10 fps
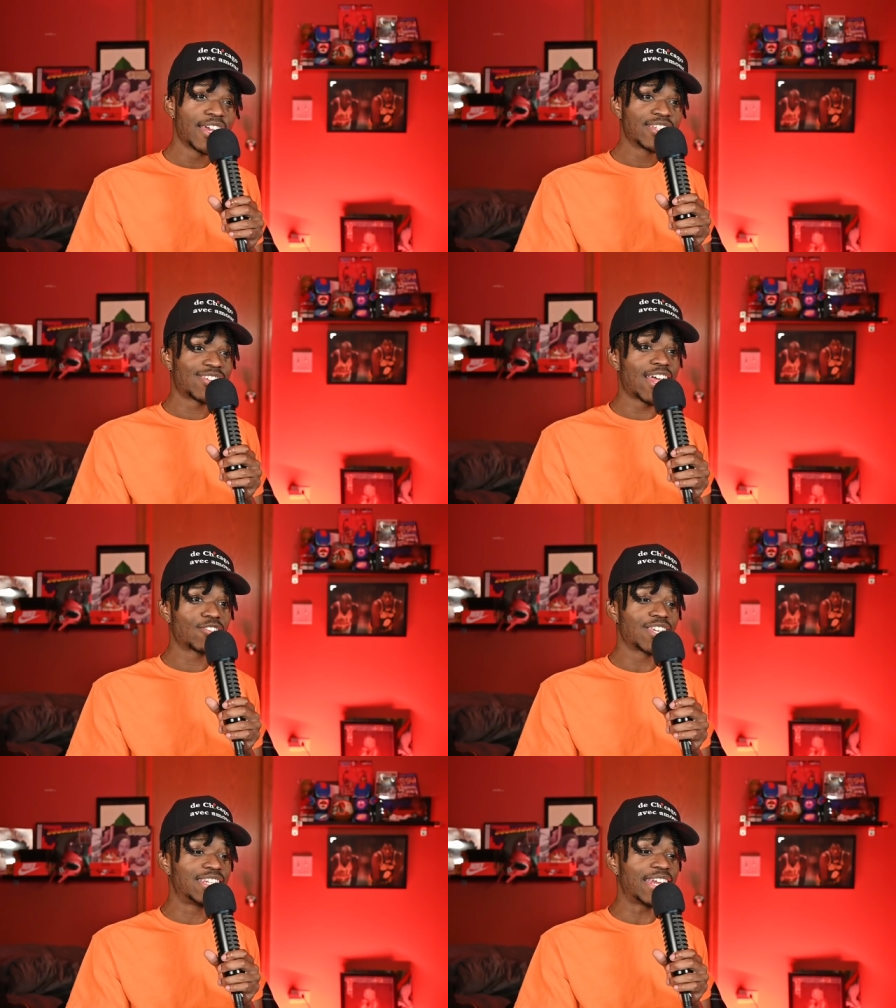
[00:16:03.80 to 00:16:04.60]
Shout
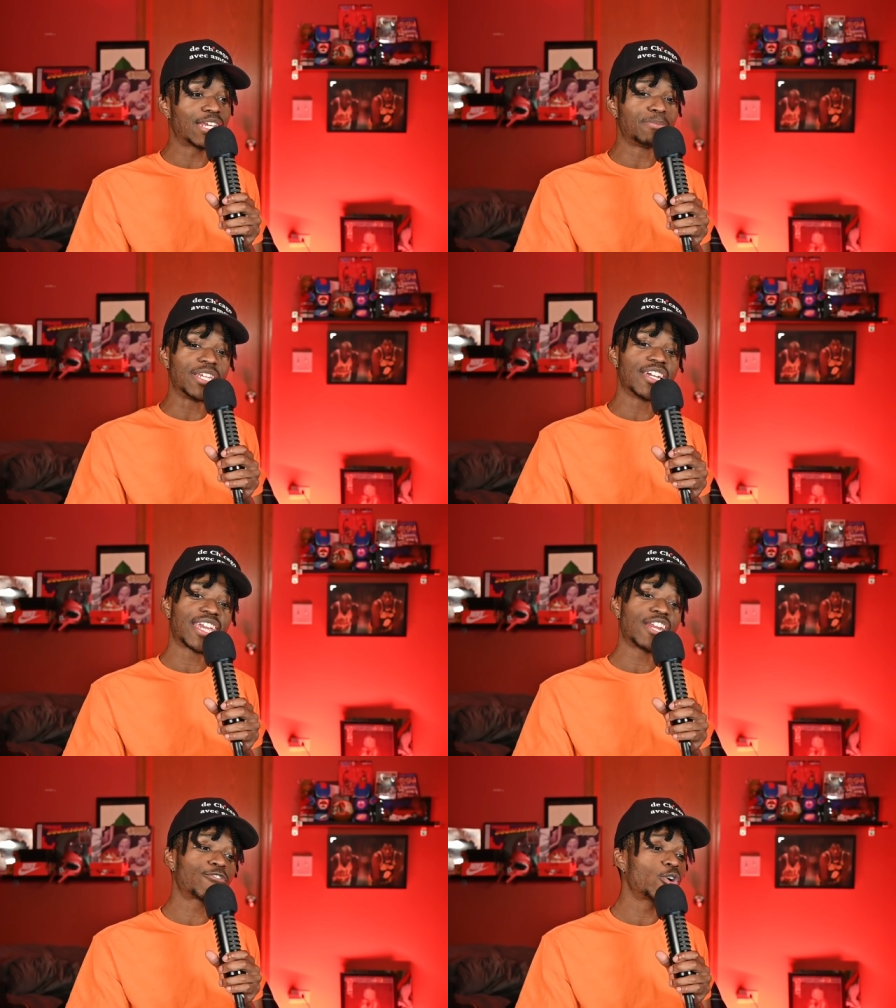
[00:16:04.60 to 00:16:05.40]
out to Deni Avdija,
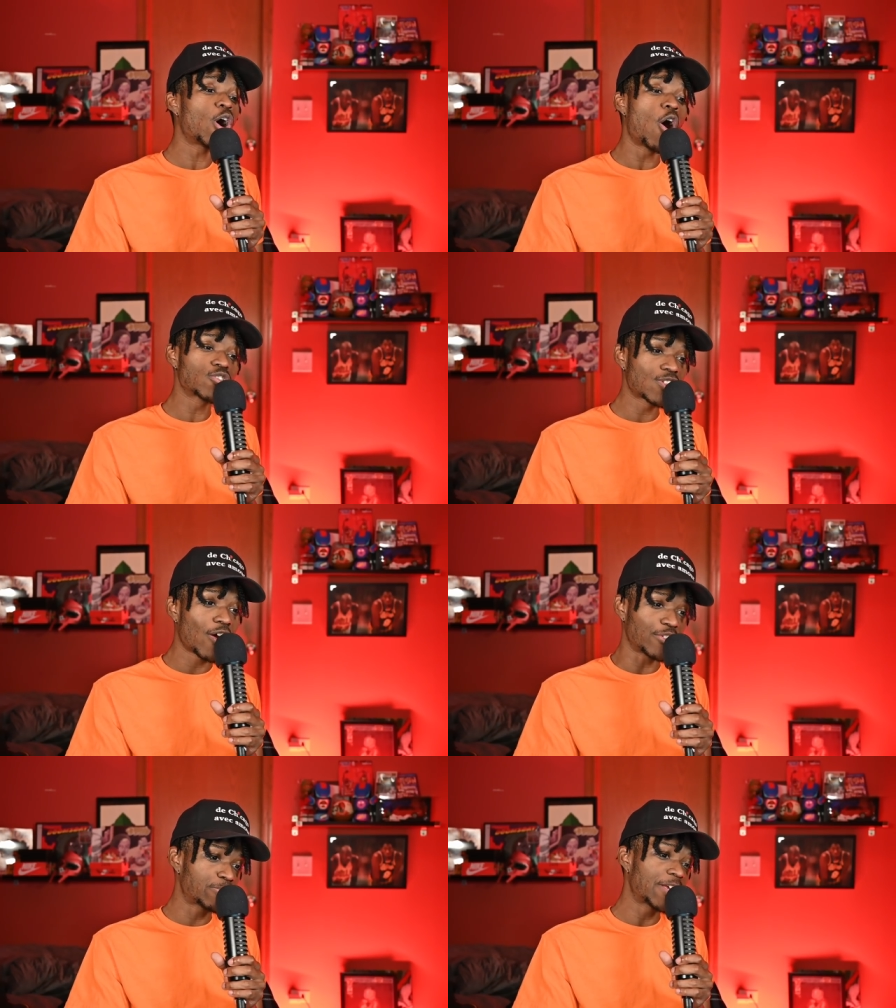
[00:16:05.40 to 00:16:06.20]
Kenny For Real All
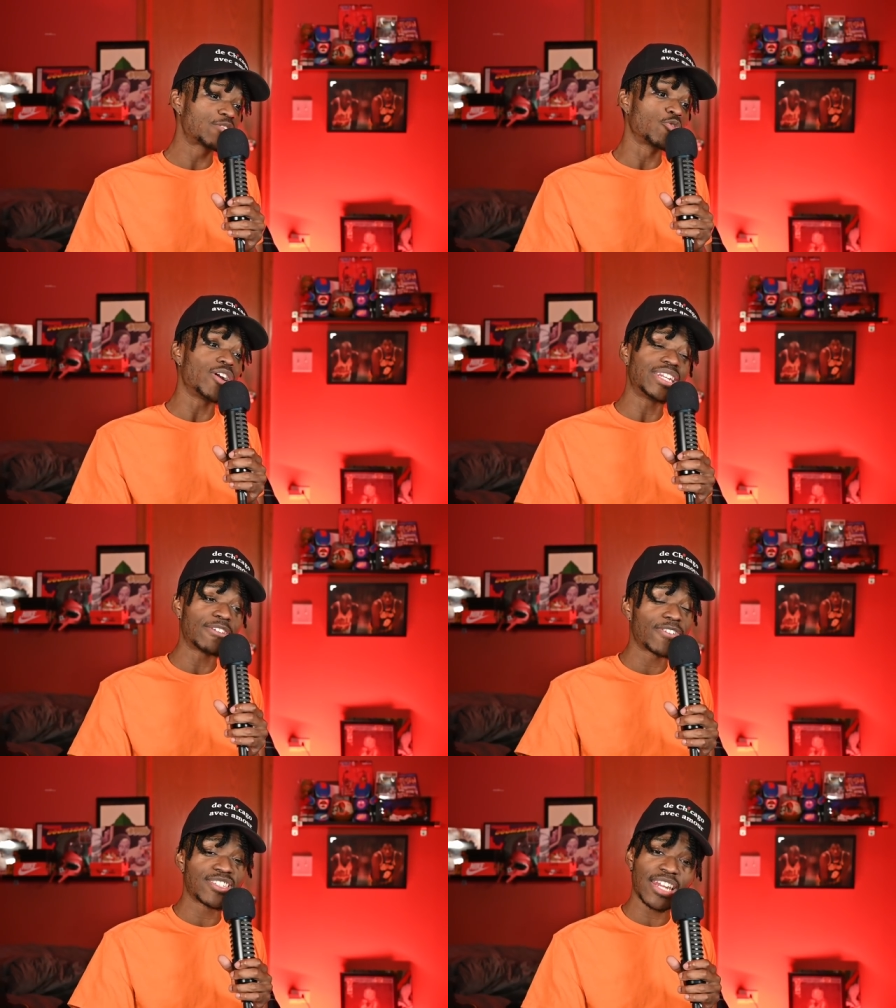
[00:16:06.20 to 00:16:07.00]
Star. He's playing some great
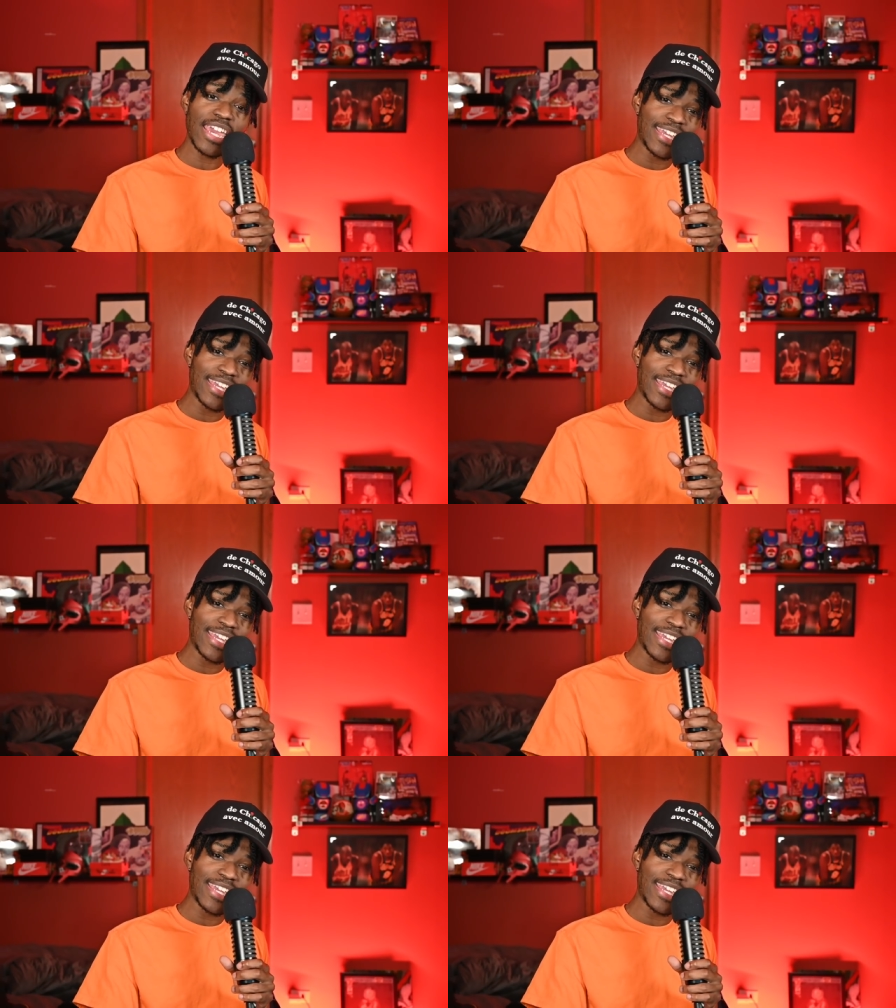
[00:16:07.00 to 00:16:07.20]
defense today.